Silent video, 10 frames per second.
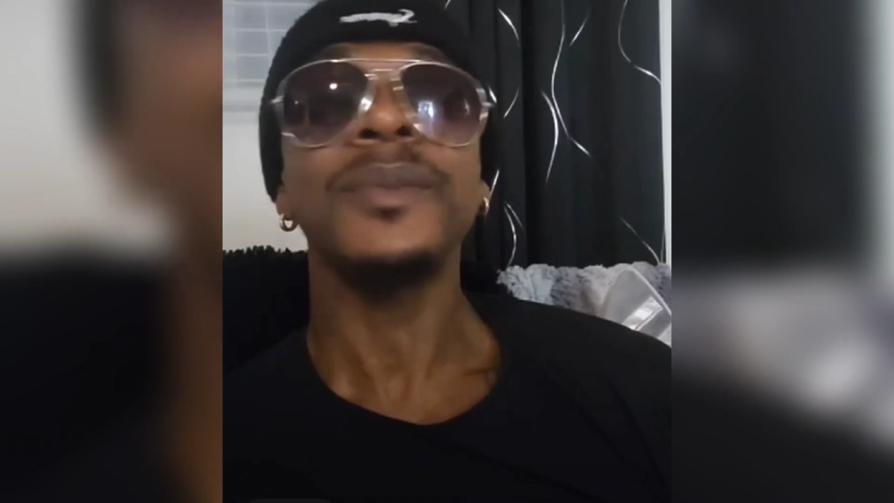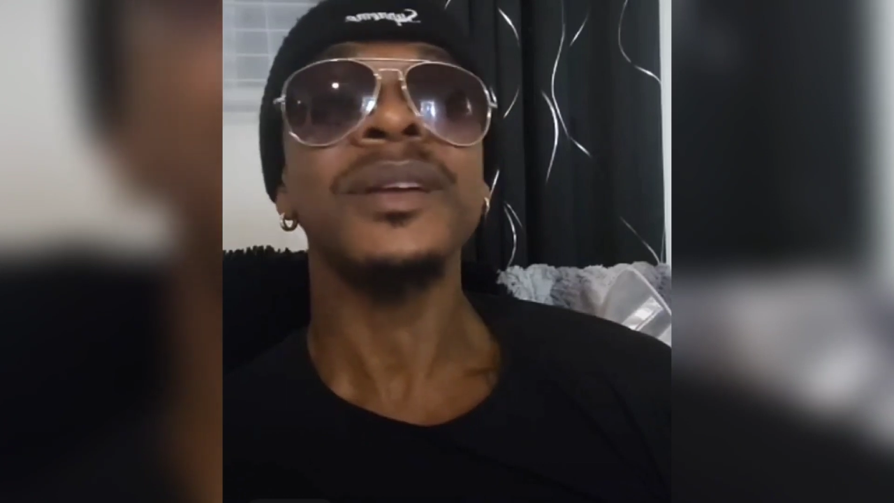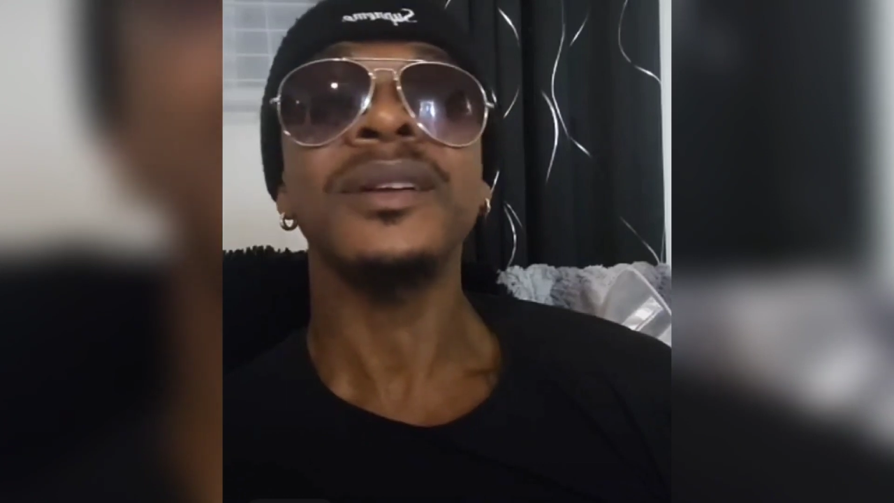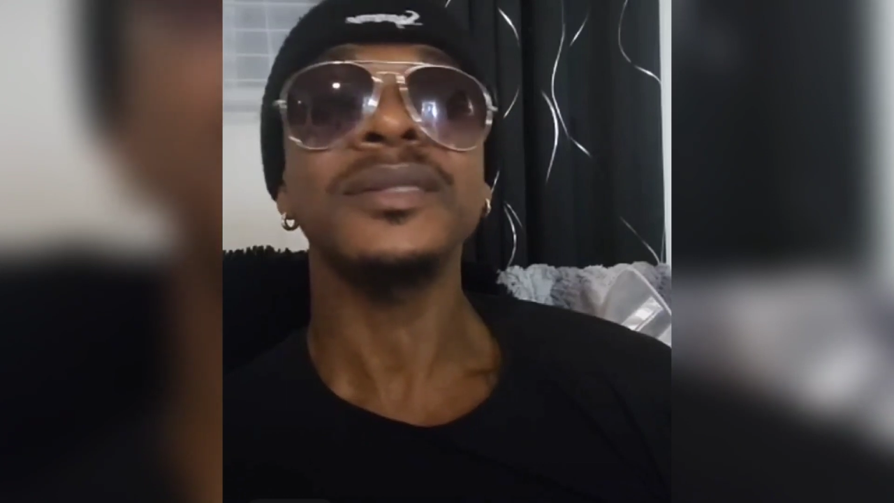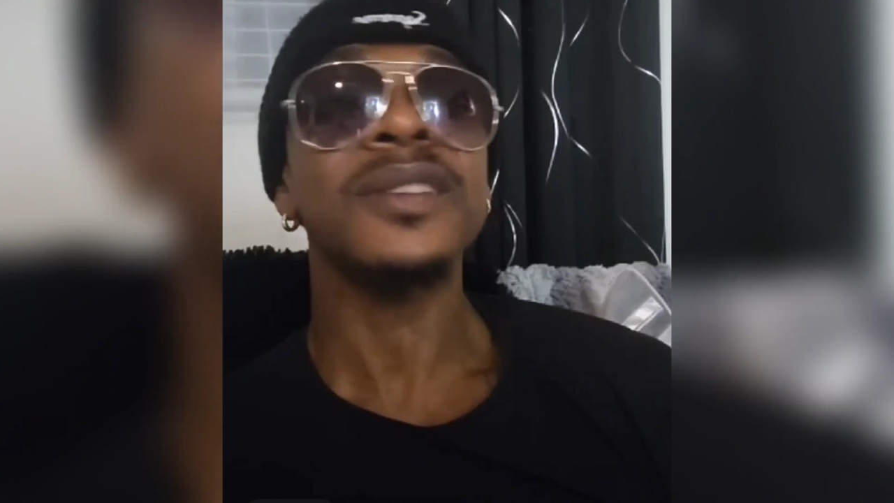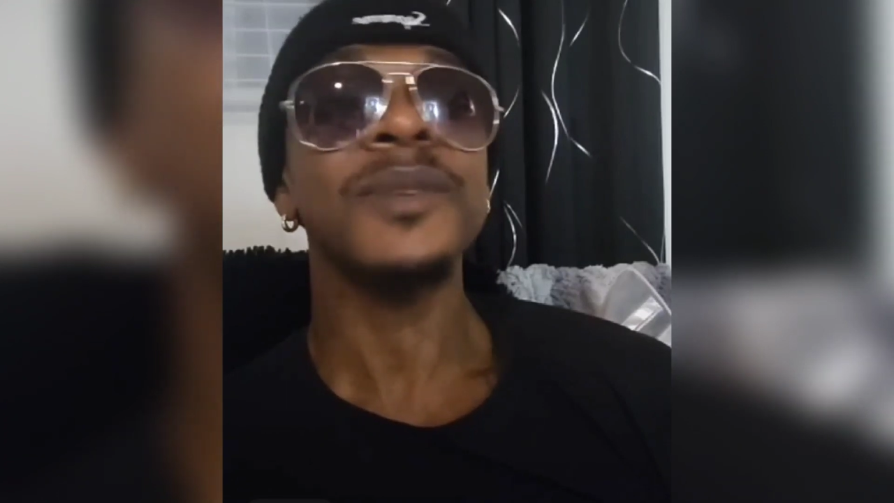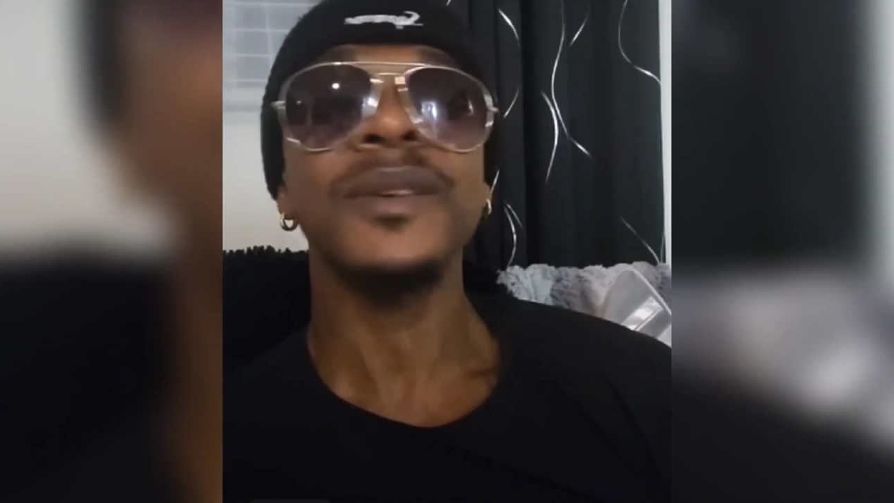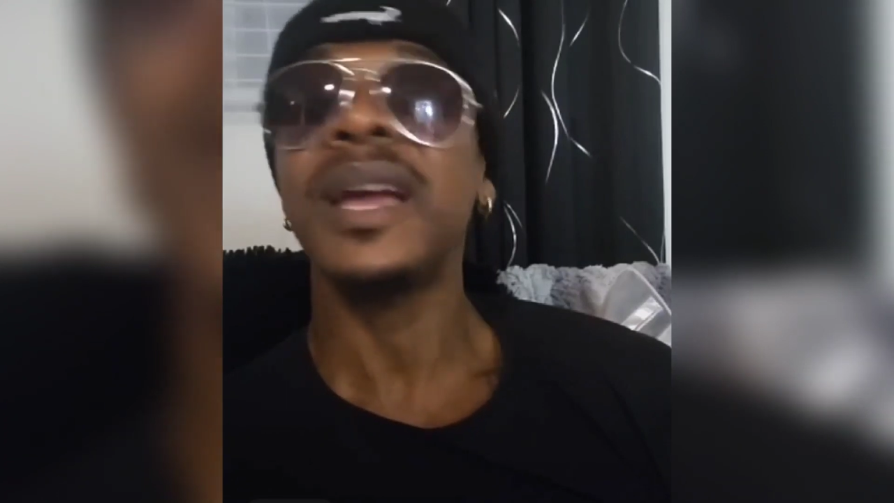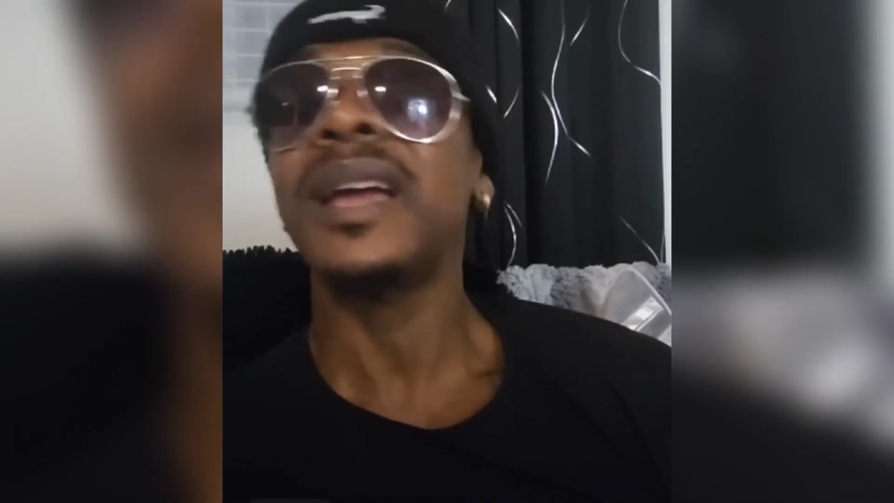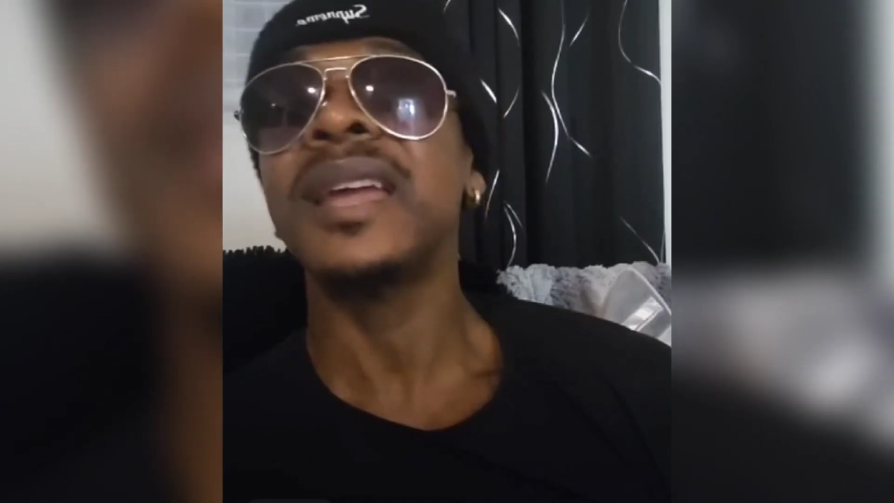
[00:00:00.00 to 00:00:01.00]
big girls
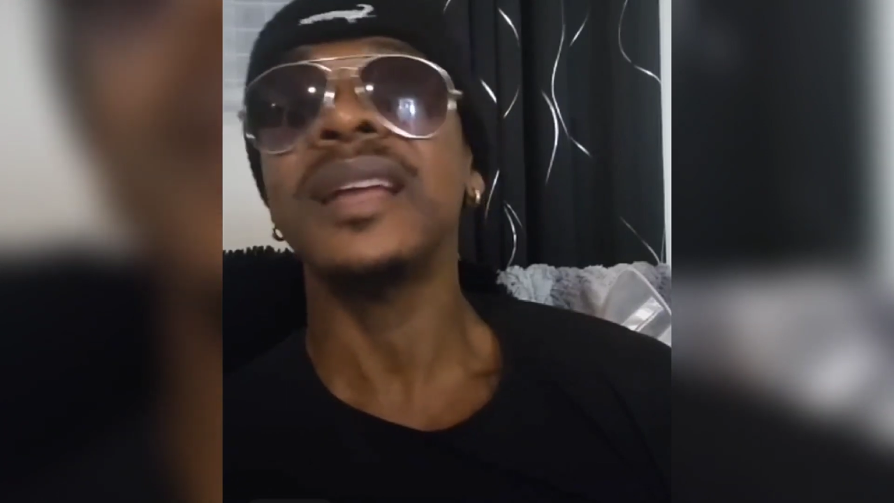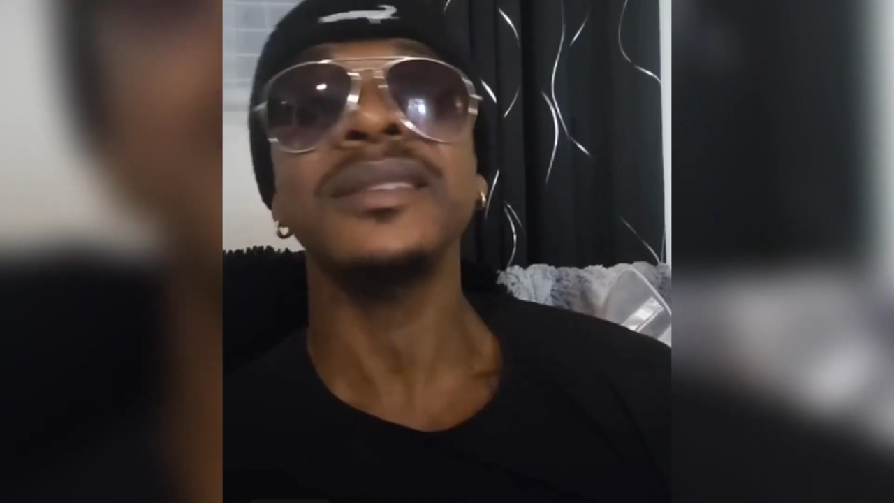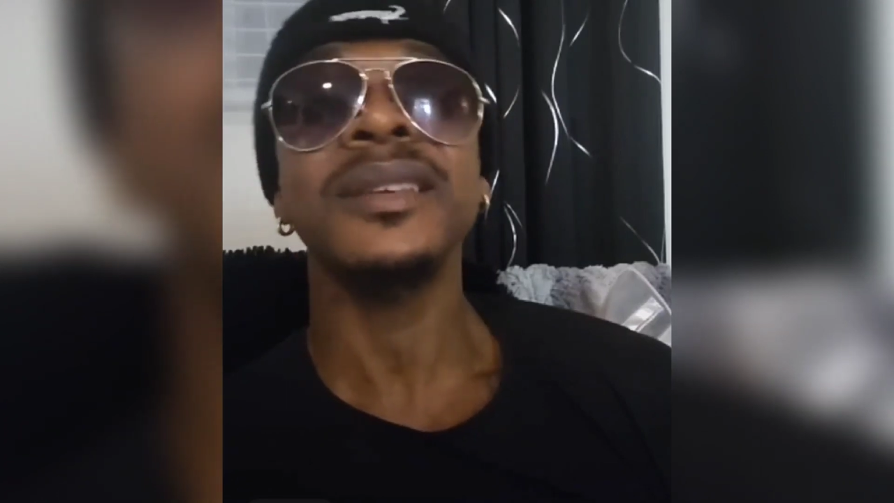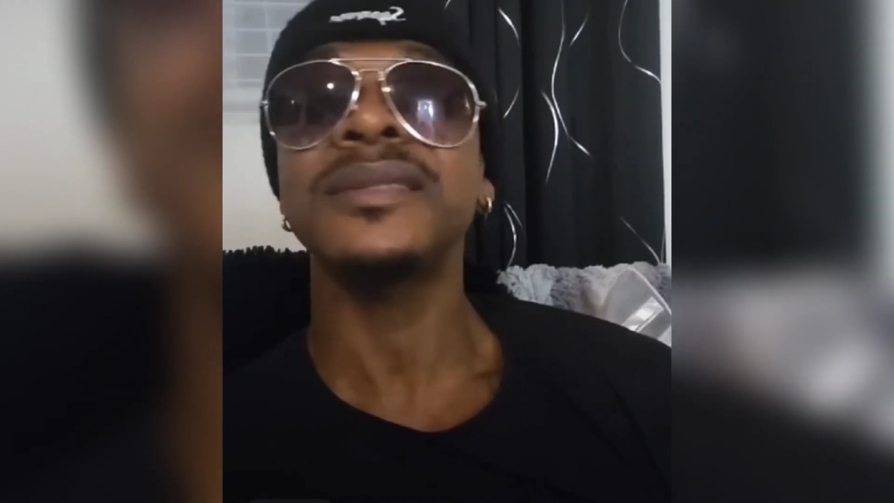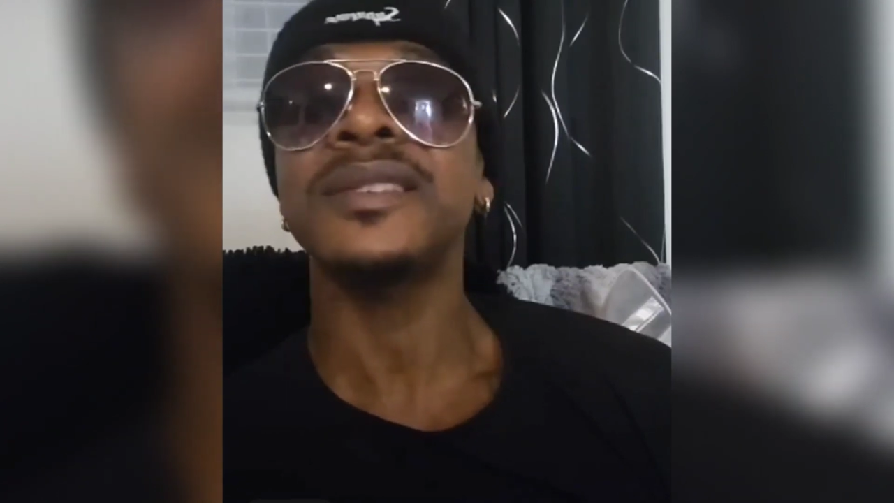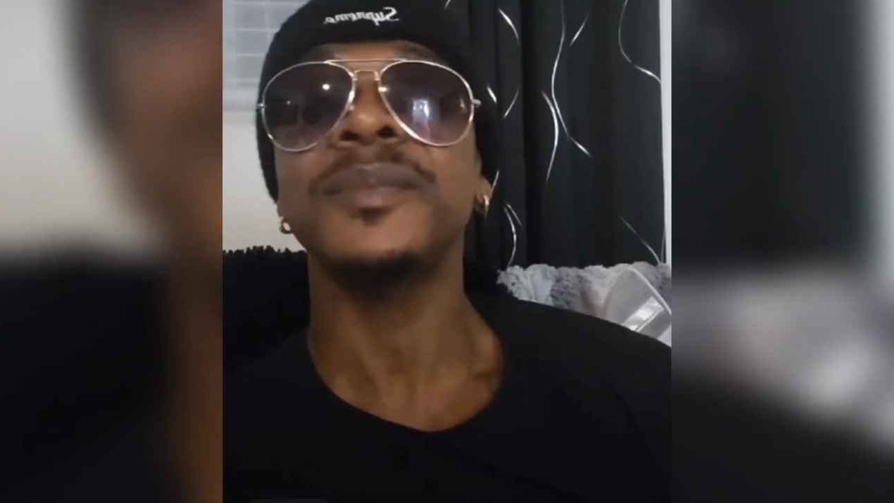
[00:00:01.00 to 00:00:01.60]
on me, right? And they